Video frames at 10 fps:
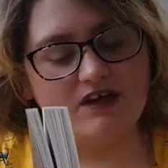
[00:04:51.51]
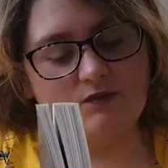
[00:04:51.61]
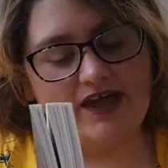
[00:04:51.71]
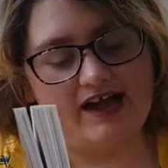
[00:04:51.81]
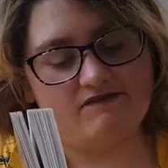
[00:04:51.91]

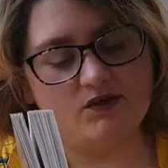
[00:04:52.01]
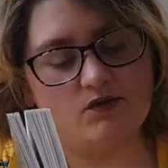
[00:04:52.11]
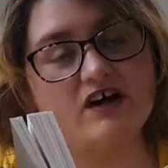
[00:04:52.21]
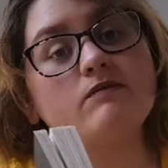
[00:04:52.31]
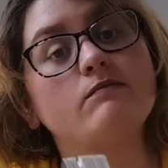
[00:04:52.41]
we have the
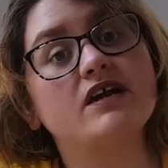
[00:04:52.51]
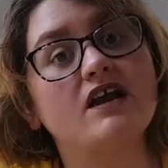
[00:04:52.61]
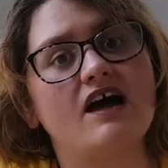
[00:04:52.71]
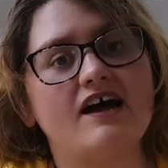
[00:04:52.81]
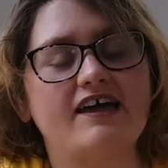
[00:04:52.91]
word
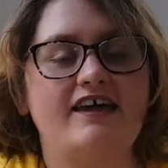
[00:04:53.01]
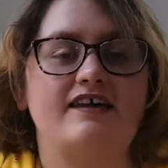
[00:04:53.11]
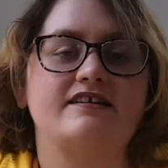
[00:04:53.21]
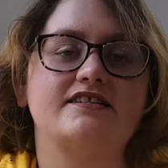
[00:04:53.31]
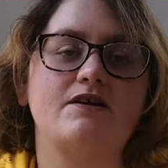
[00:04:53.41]

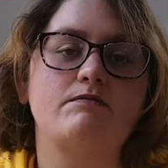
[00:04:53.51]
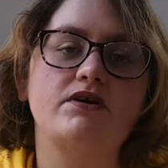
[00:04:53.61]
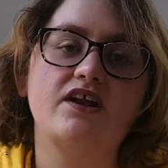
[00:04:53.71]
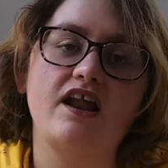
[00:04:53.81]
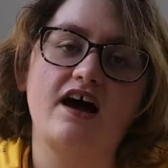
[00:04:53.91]
mudlarking. So
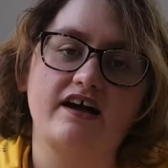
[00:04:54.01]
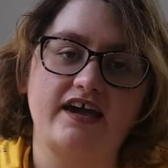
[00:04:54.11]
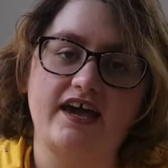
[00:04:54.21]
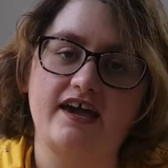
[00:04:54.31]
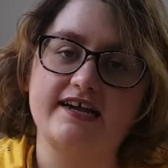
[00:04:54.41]

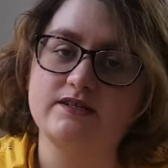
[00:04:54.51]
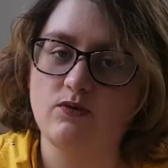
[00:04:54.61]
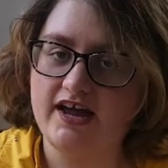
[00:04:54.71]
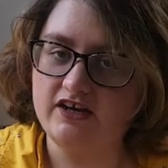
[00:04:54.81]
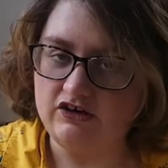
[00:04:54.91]
mudlarking is
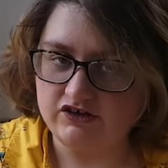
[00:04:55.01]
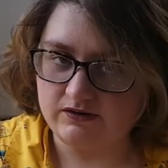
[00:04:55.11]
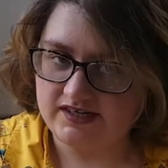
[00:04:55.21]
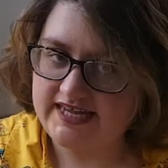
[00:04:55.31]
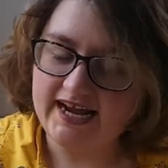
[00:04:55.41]
when you do
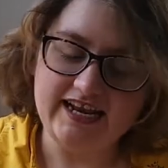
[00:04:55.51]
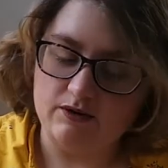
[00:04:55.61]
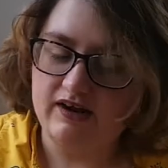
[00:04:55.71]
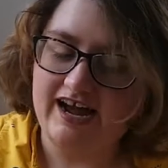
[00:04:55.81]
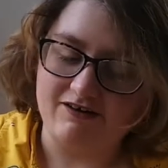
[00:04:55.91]
exactly
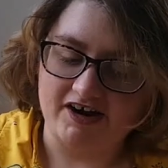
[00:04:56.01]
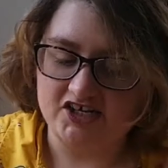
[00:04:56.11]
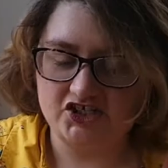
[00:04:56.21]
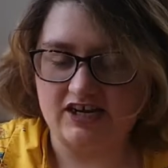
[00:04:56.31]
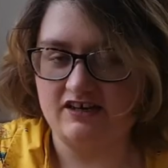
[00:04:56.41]
what Larry and
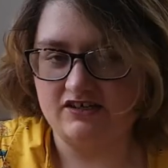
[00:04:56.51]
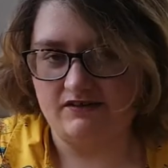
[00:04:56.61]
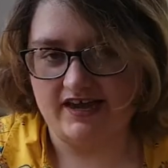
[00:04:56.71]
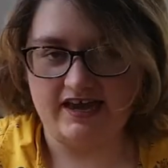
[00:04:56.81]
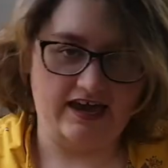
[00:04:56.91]
Shen are
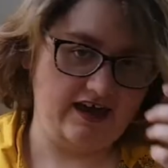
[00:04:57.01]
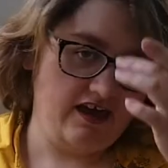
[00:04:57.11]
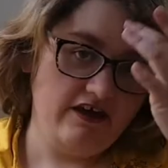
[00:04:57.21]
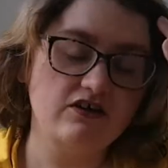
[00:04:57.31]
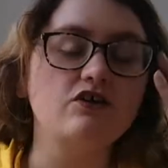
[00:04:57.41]
doing here.
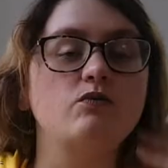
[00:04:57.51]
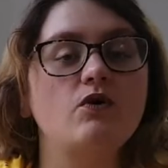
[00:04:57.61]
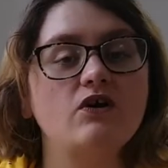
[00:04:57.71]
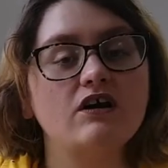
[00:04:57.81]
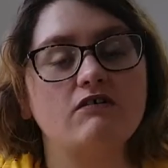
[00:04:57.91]
You
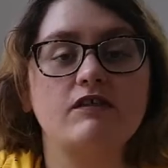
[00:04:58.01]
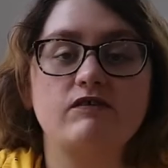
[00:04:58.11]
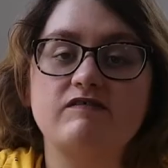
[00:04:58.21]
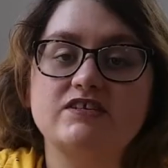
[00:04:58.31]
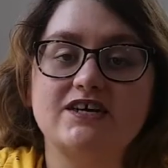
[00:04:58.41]
walk along the
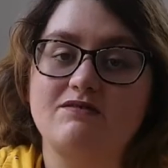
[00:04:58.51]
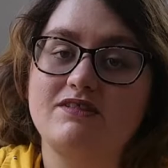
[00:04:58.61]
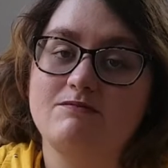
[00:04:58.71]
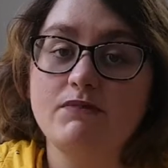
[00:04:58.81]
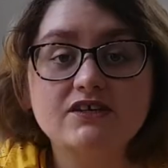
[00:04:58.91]
riverside with
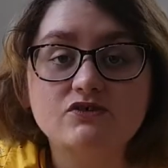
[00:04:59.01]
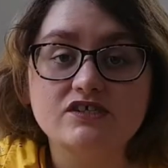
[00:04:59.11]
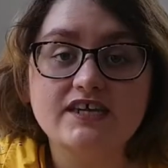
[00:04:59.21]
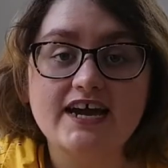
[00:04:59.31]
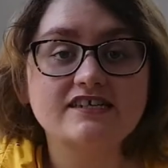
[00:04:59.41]
a metal
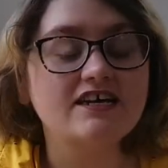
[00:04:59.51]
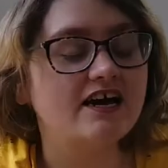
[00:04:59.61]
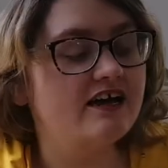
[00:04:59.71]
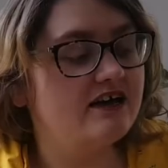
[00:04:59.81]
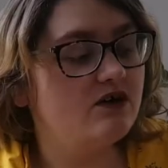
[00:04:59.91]
detector,
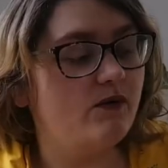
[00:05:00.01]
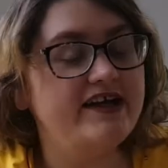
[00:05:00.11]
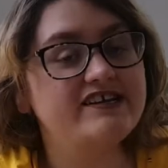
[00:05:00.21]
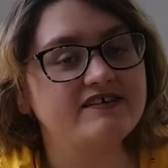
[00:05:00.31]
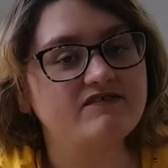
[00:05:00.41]

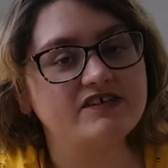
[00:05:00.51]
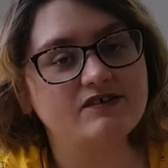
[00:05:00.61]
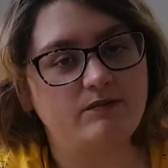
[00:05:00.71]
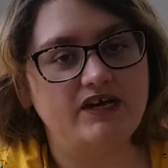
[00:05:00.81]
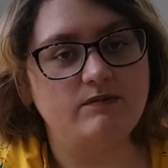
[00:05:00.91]
waiting for it to
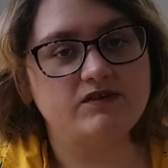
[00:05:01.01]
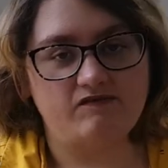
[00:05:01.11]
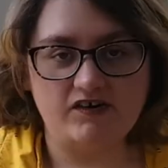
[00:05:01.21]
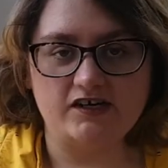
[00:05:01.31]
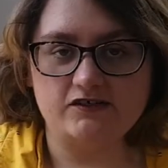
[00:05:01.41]
beep to
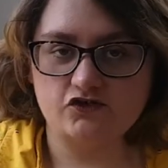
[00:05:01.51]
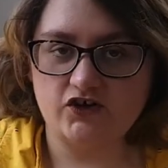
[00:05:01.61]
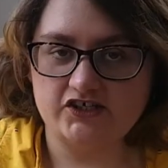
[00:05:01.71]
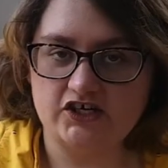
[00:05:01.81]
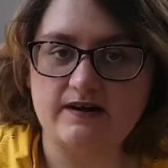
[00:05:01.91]
find
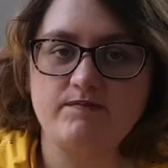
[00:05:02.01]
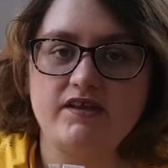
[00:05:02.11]
treasure.